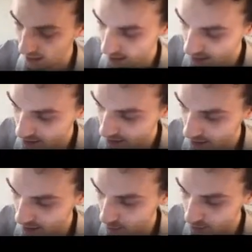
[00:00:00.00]
and
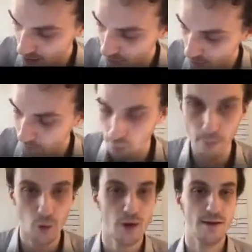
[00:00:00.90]
uh, it was Avramov who
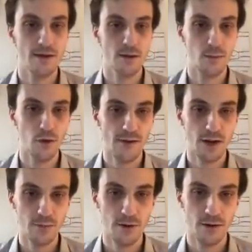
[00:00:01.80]
imported this to Commutative
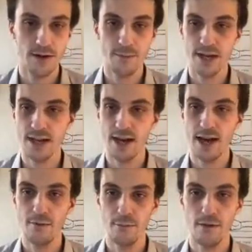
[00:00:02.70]
Algebra, and in particular
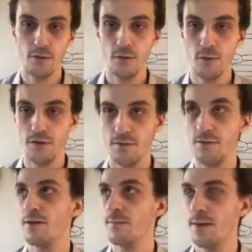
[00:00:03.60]
Avramov who would have
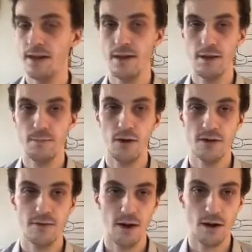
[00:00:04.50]
made the
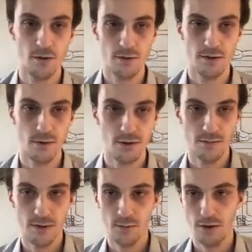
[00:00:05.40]
positive characteristic
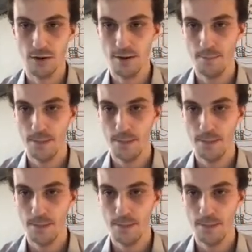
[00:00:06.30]
version of this work